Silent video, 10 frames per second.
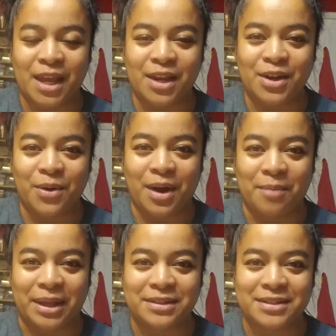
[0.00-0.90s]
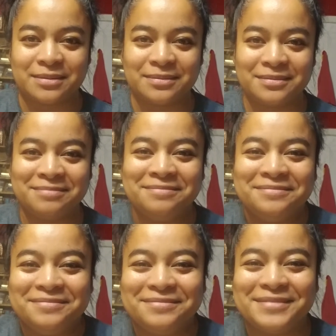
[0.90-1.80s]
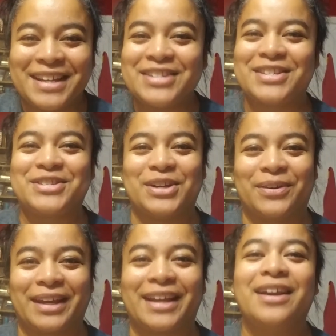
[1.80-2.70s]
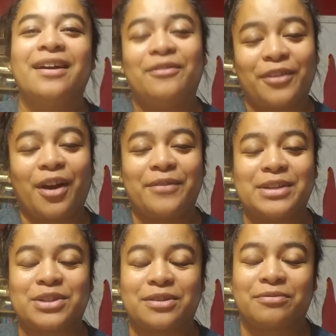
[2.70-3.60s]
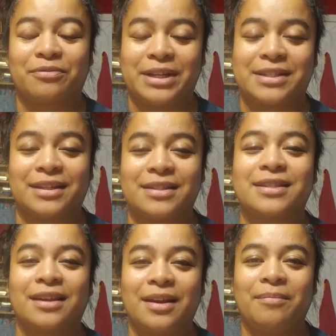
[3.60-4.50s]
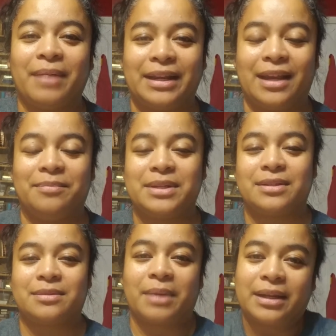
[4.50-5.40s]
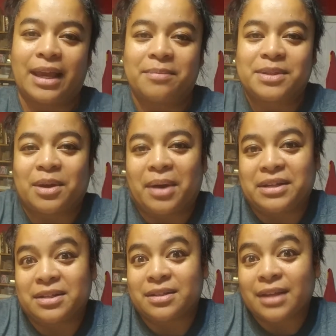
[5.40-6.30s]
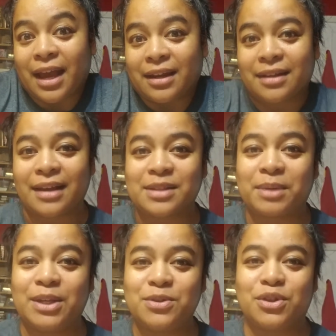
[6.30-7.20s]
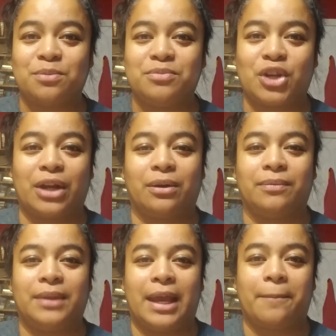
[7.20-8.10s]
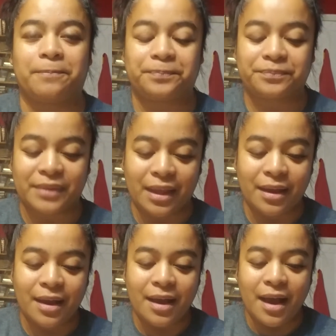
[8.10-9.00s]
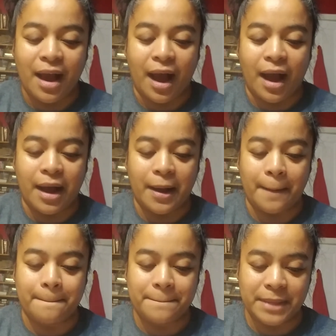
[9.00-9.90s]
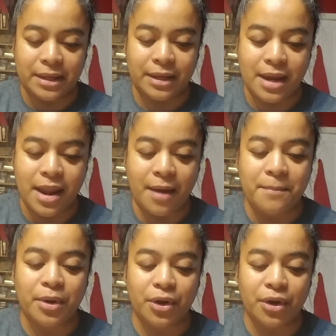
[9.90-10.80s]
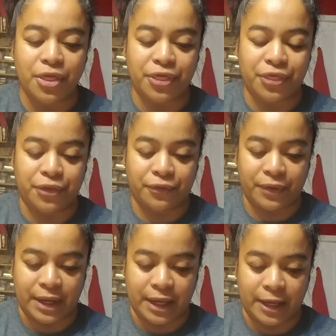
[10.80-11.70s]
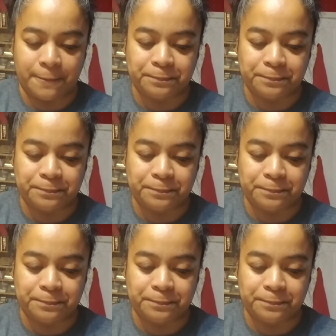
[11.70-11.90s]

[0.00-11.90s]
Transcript: No comment. Just joking. For obvious reasons. My name is my name, so I just had it as my YouTube channel name. Number 3.